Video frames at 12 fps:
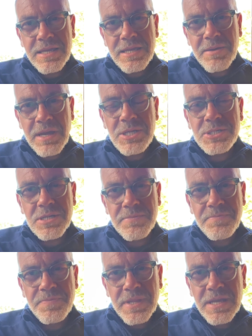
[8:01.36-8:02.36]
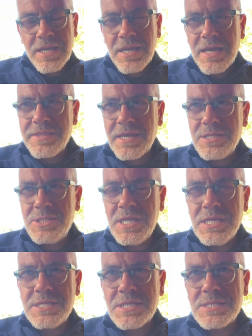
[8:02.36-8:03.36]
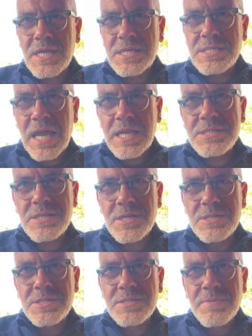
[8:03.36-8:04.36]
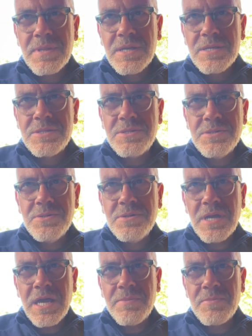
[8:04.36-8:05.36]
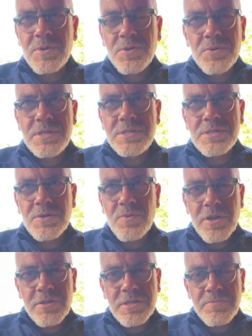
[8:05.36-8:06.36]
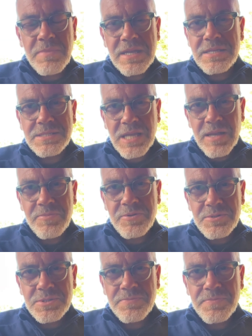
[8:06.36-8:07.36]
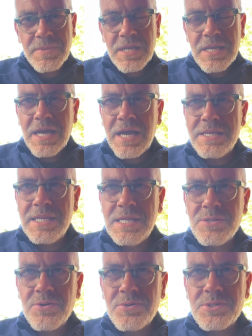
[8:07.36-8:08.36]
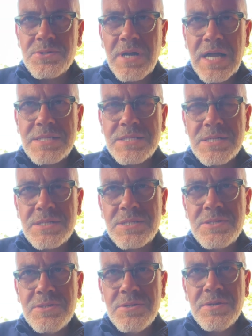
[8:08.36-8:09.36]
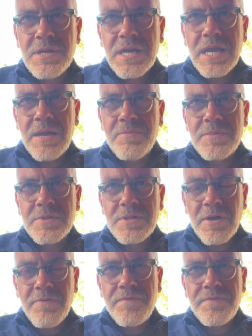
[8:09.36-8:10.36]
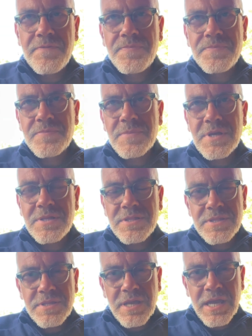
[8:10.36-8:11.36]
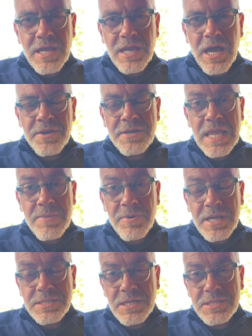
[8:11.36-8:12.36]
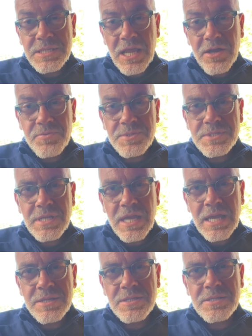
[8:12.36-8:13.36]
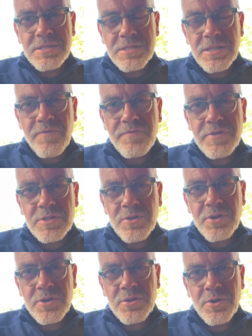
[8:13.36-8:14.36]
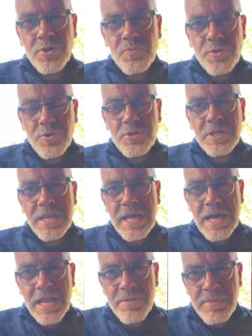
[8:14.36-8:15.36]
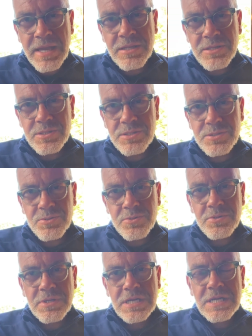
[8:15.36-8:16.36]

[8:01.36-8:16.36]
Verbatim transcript: Commission that Jesus has asked us to um, go into the world and make disciples. And he's also asked us to um, love uh, our neighbour as ourselves and to love the Lord God with all our heart, mind, and soul.